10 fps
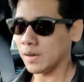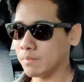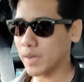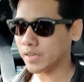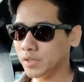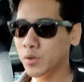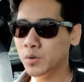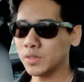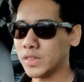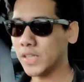Mind
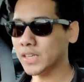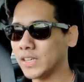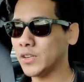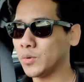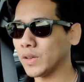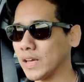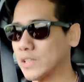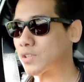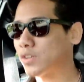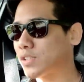you, the dual
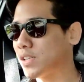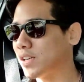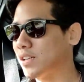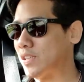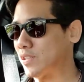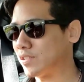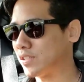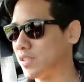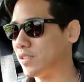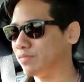exhaust is
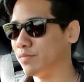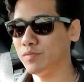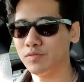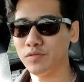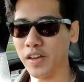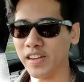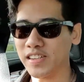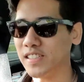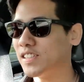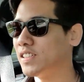fake,
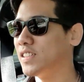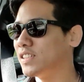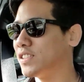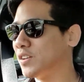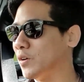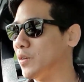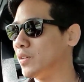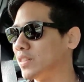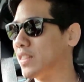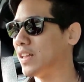
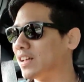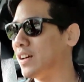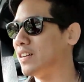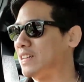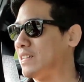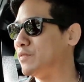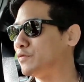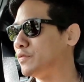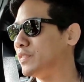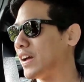so the
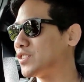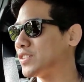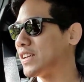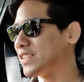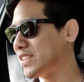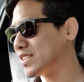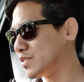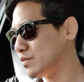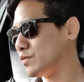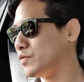exhaust actually
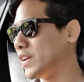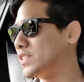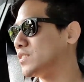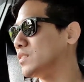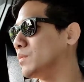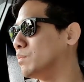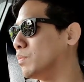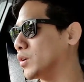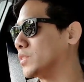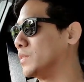just face to the
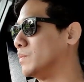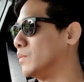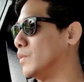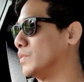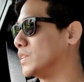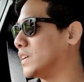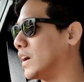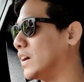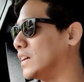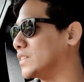bottom of the
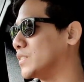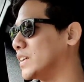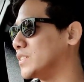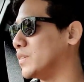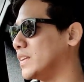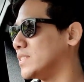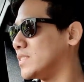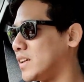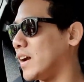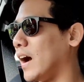car, so it doesn't really
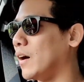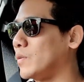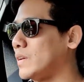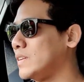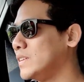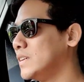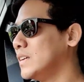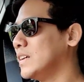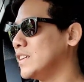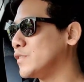stick out.
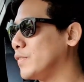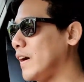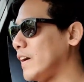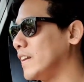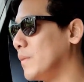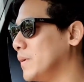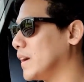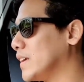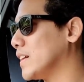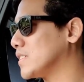It's fine. I mean,
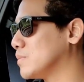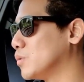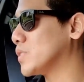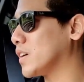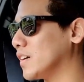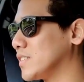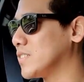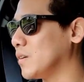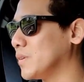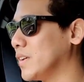I guess most cars
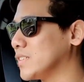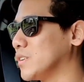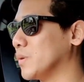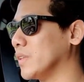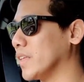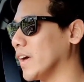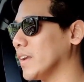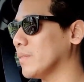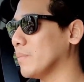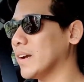nowadays are doing
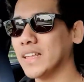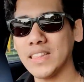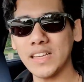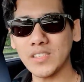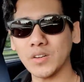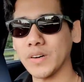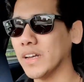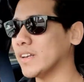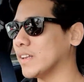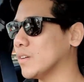that, but I think it's
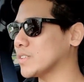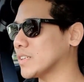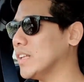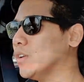alright. It